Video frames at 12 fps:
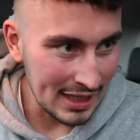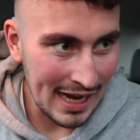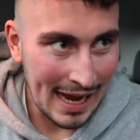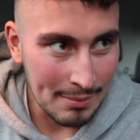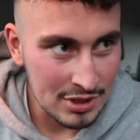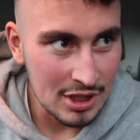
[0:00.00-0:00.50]
in
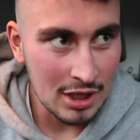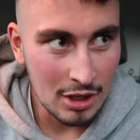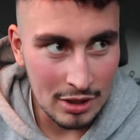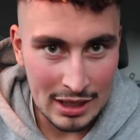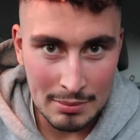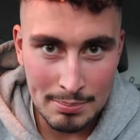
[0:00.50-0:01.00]

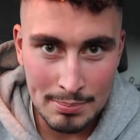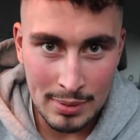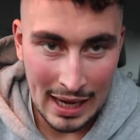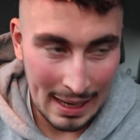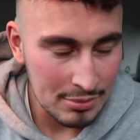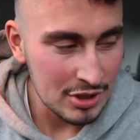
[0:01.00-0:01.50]
absolute
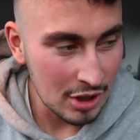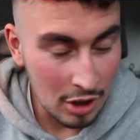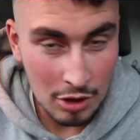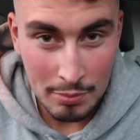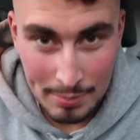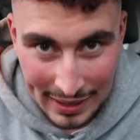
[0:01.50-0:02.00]

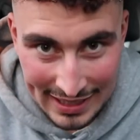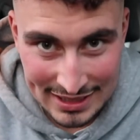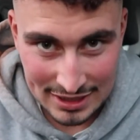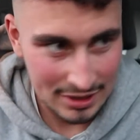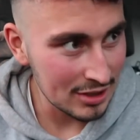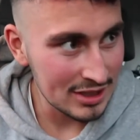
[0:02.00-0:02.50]
pieces.